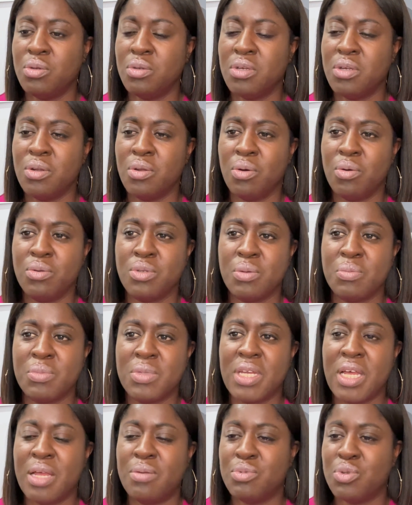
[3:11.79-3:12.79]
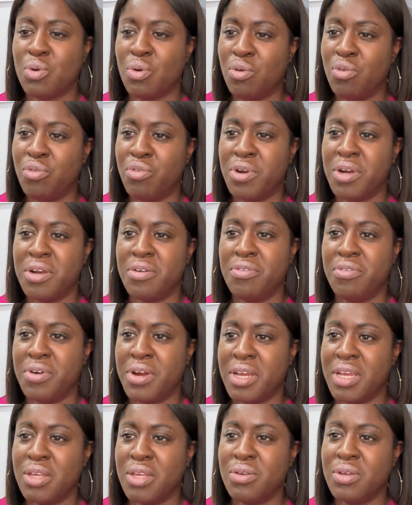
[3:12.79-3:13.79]
you know, sometimes over and over
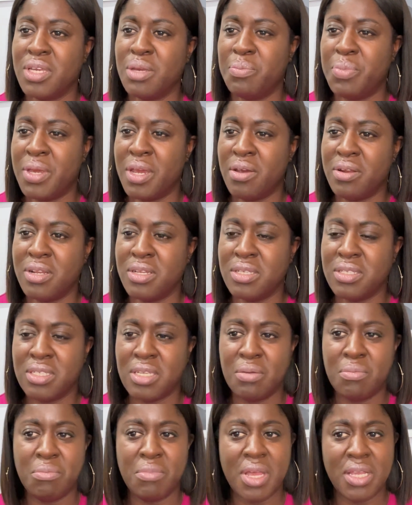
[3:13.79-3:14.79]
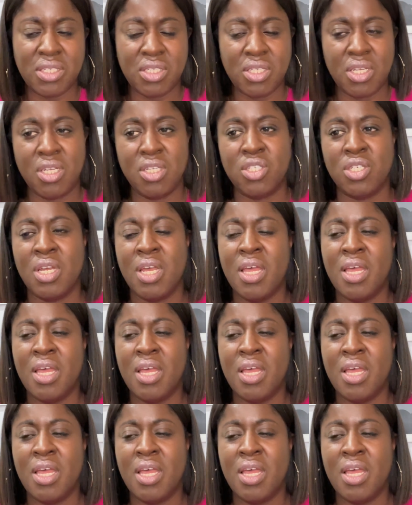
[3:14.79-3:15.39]
again. You keep hearing the same message,